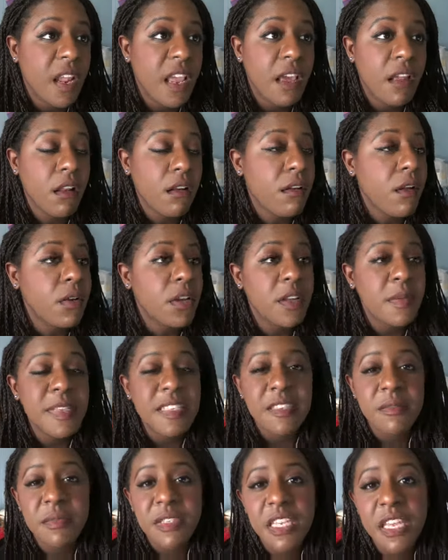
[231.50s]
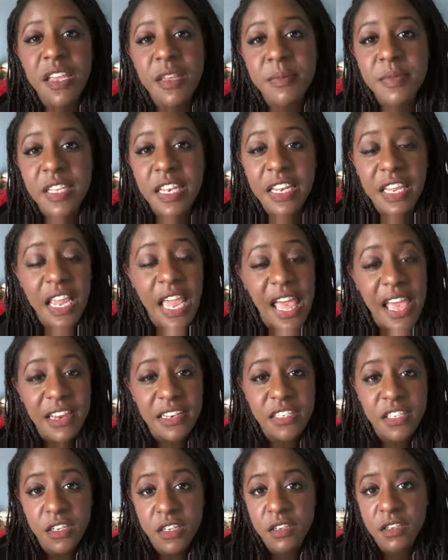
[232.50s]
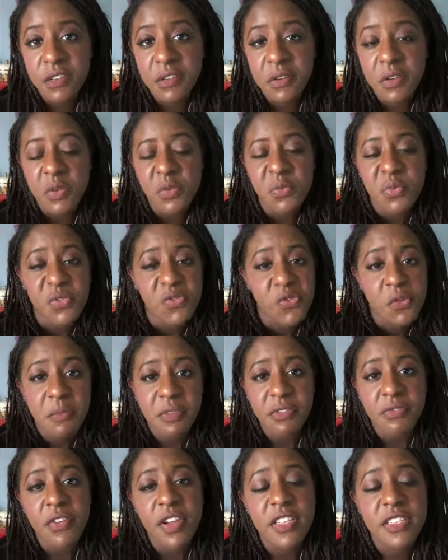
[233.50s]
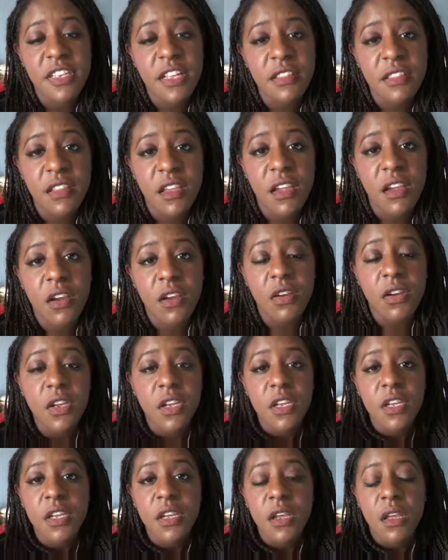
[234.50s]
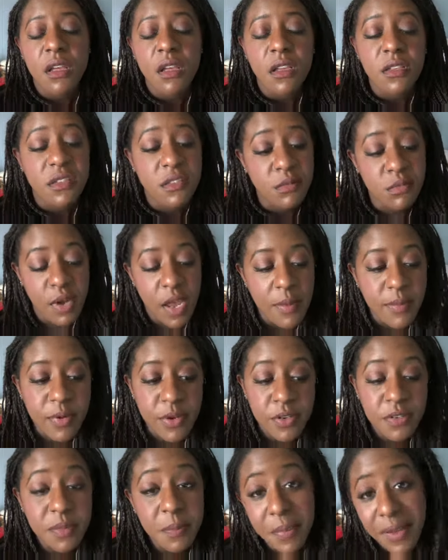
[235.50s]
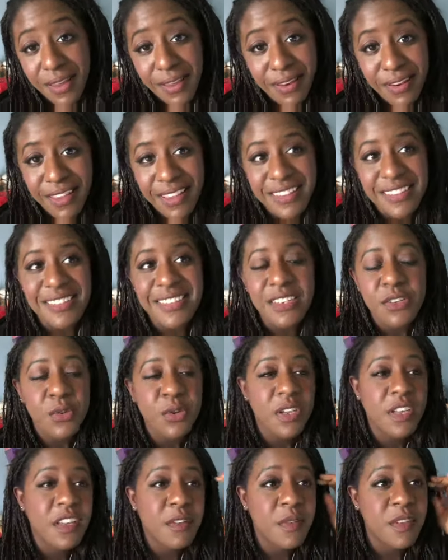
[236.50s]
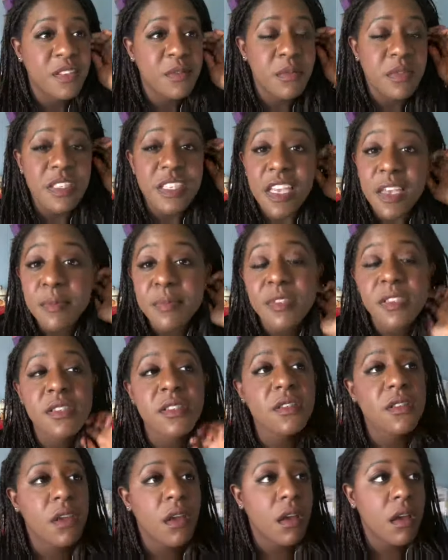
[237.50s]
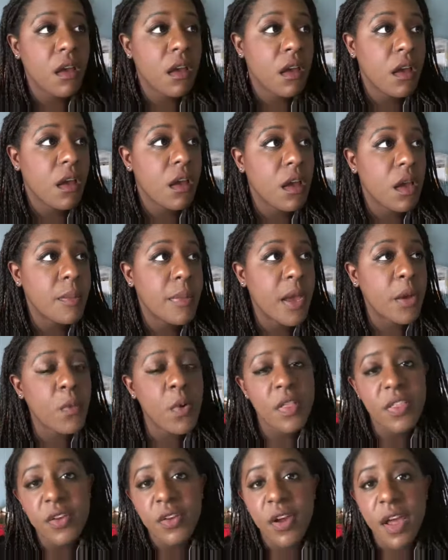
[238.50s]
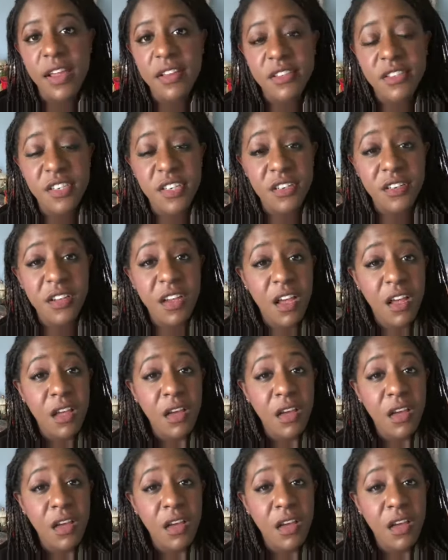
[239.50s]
I don't know, give me some tips. Any acting, performing friends out there, uh, subscribers, pandas, who can give me some tips about whether I should